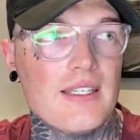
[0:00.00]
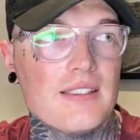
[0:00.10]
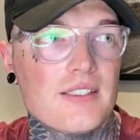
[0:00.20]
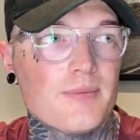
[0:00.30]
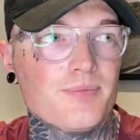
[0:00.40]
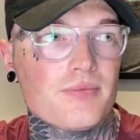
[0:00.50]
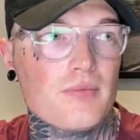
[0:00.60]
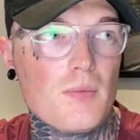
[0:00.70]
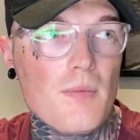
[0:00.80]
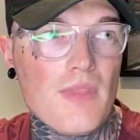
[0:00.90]
is,
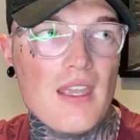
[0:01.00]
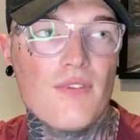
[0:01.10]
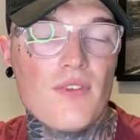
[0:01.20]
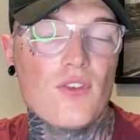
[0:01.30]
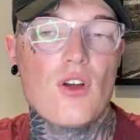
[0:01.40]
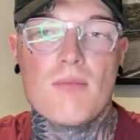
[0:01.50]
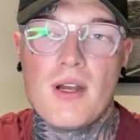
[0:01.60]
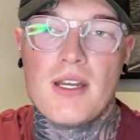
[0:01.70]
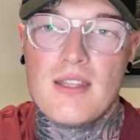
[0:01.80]
if you've got the money